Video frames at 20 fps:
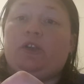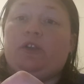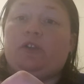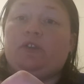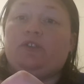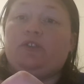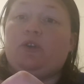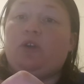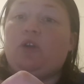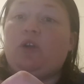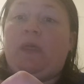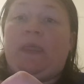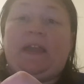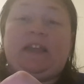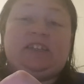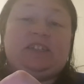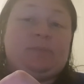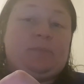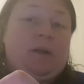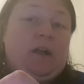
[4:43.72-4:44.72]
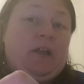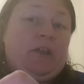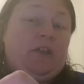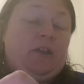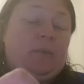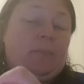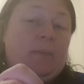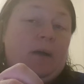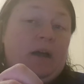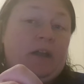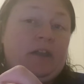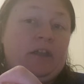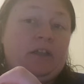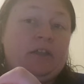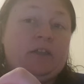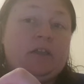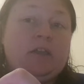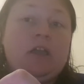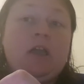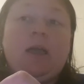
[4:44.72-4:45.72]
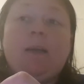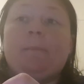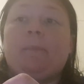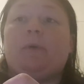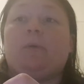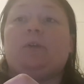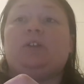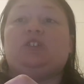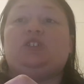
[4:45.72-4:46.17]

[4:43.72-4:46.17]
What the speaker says: her door and they demanded money. But when